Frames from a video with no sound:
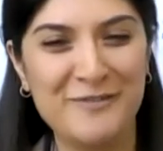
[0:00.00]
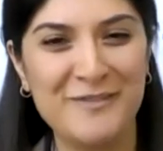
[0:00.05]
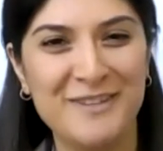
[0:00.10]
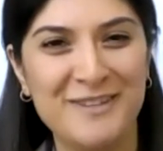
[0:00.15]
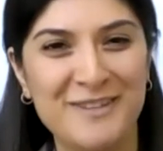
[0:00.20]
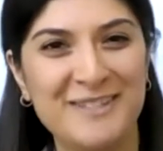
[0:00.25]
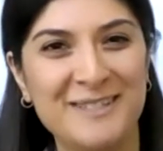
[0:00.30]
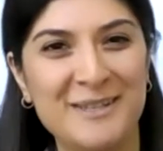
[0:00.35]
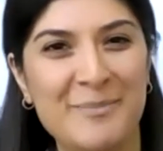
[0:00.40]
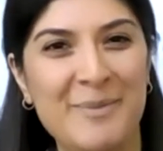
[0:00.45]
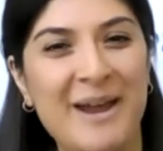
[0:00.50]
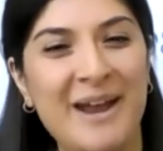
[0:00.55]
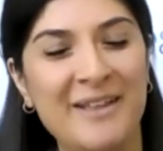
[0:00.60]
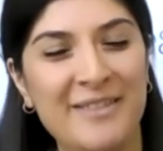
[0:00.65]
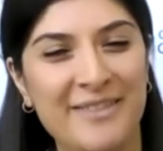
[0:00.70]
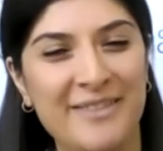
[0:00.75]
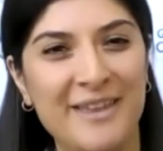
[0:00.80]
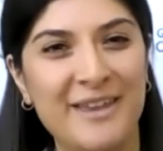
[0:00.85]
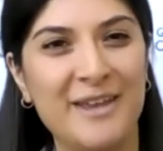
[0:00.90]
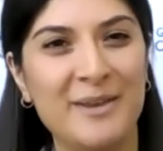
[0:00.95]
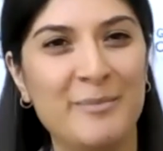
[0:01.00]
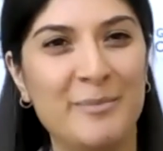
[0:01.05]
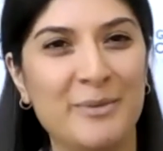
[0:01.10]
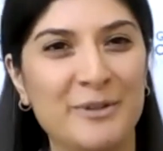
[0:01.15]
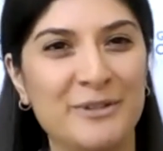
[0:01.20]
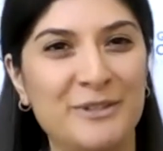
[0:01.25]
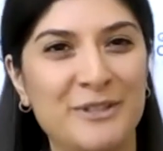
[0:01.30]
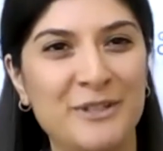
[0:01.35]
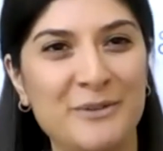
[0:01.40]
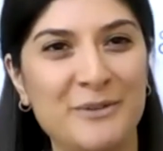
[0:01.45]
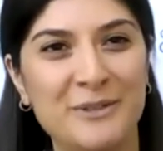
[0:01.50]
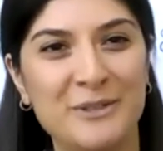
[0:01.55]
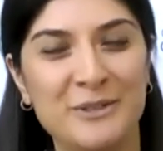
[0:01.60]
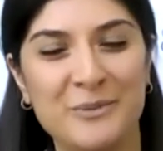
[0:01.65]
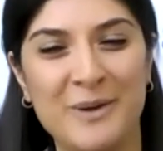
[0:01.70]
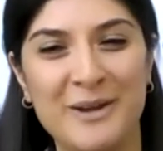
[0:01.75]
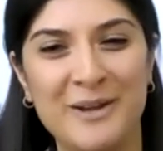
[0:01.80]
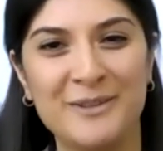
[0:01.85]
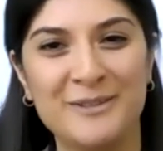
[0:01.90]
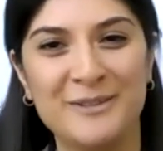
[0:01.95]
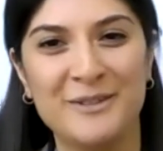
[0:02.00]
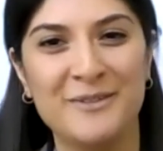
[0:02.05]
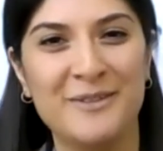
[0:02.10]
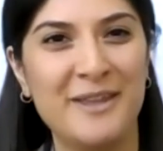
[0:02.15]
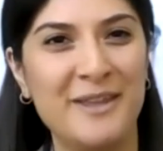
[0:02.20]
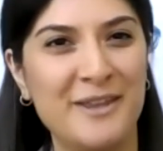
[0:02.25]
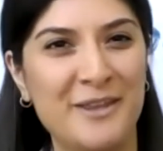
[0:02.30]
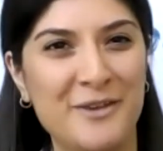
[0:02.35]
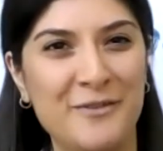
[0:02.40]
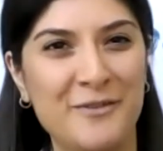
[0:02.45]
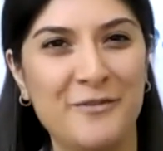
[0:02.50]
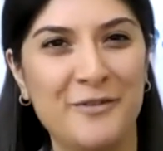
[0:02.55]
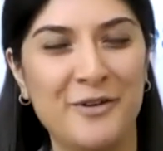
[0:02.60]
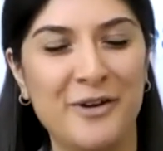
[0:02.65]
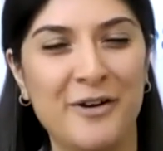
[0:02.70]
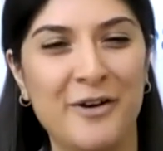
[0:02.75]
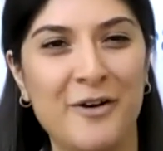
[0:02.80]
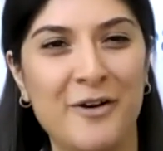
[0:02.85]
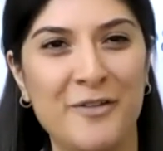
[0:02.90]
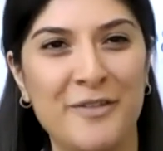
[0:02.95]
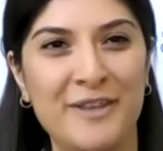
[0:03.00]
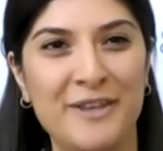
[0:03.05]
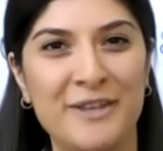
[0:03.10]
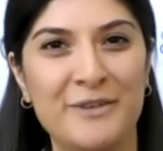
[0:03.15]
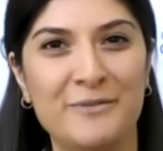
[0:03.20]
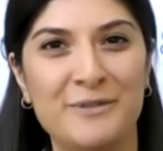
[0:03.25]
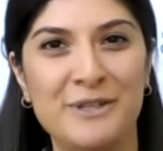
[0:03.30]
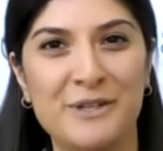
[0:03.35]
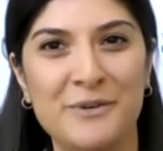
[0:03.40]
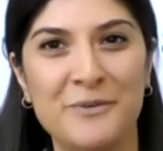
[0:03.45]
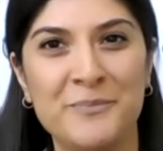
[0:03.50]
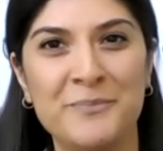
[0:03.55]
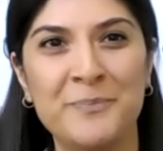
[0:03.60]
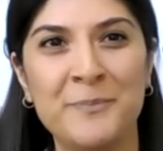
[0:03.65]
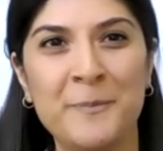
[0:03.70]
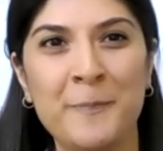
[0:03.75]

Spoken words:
if this is a path they can pursue as well. So thank you for all that you do.